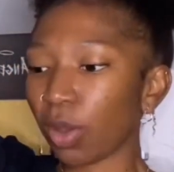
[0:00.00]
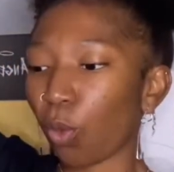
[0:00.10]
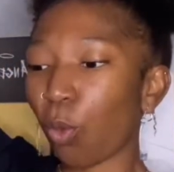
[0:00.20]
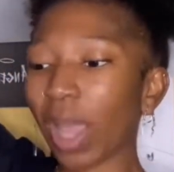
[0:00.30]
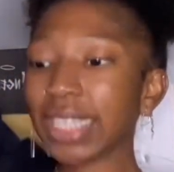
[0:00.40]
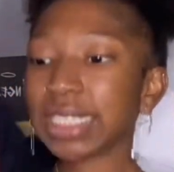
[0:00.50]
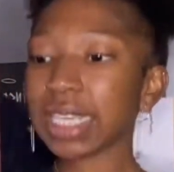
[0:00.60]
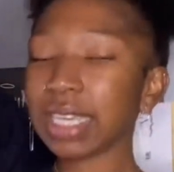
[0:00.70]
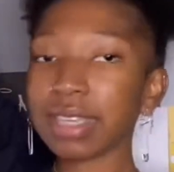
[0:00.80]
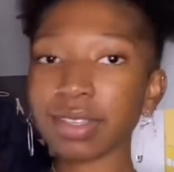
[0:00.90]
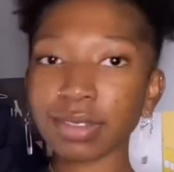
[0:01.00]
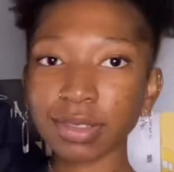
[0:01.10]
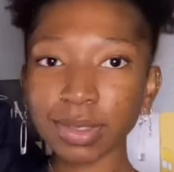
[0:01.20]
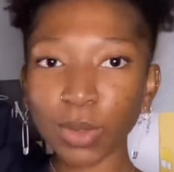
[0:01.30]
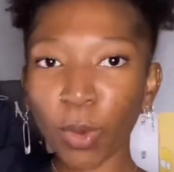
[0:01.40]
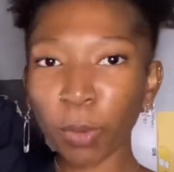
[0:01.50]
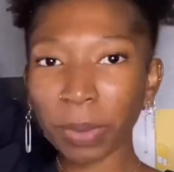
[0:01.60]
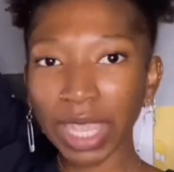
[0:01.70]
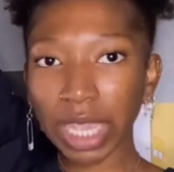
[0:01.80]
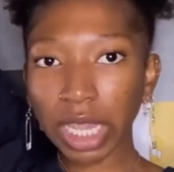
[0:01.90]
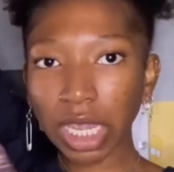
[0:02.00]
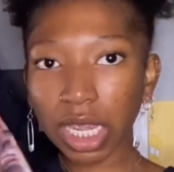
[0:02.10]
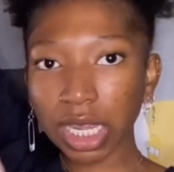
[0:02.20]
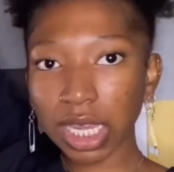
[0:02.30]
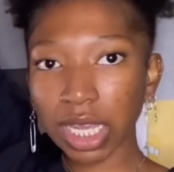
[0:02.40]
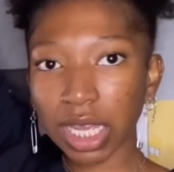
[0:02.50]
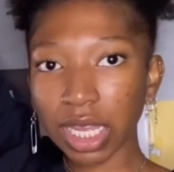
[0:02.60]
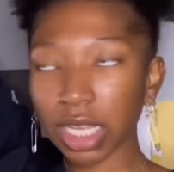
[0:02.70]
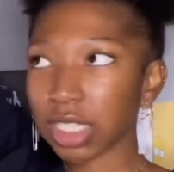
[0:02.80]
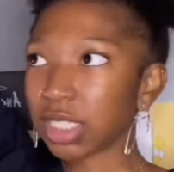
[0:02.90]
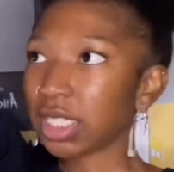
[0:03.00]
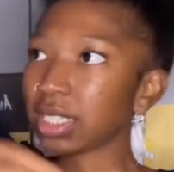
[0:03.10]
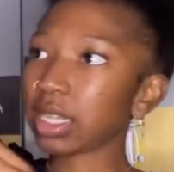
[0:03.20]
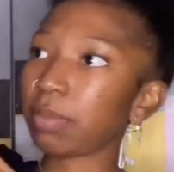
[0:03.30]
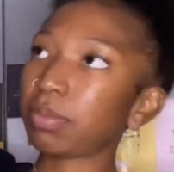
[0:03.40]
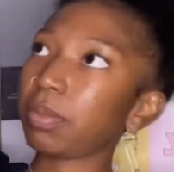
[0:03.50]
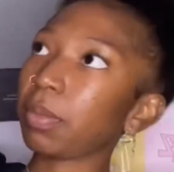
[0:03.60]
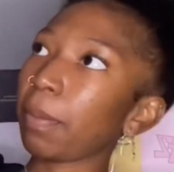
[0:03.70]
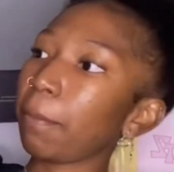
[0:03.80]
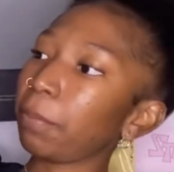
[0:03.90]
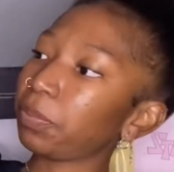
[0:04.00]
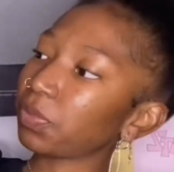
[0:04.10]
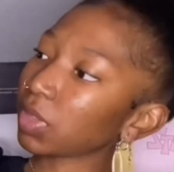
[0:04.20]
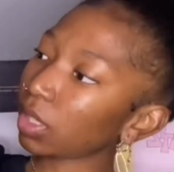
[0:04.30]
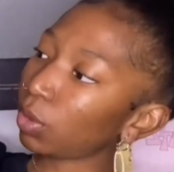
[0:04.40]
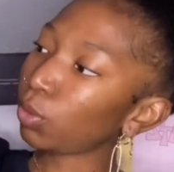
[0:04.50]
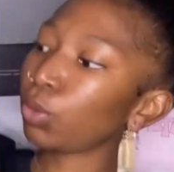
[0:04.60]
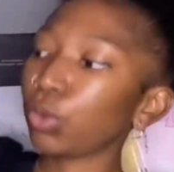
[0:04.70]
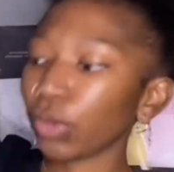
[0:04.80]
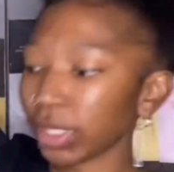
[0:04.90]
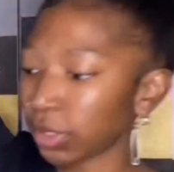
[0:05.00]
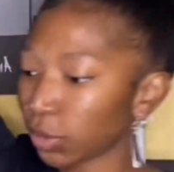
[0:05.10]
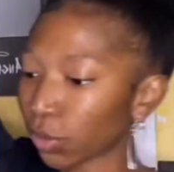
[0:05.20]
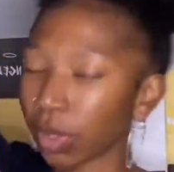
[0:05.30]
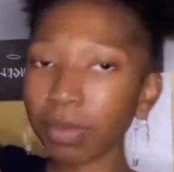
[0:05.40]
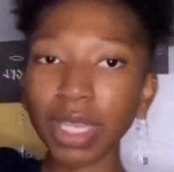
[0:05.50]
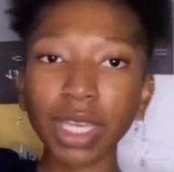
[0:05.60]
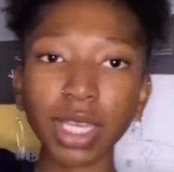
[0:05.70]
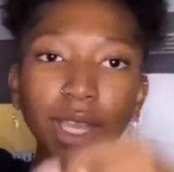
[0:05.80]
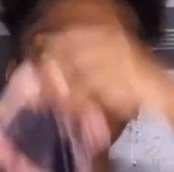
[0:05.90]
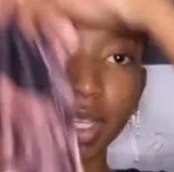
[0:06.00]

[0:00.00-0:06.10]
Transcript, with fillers: white heels or pink. Some, oh, it's screaming